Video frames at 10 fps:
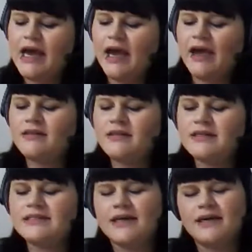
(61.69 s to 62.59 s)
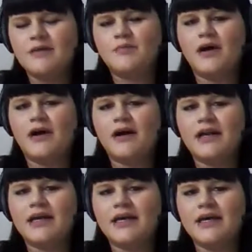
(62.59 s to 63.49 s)
and then the second
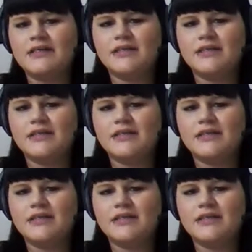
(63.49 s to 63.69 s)
part is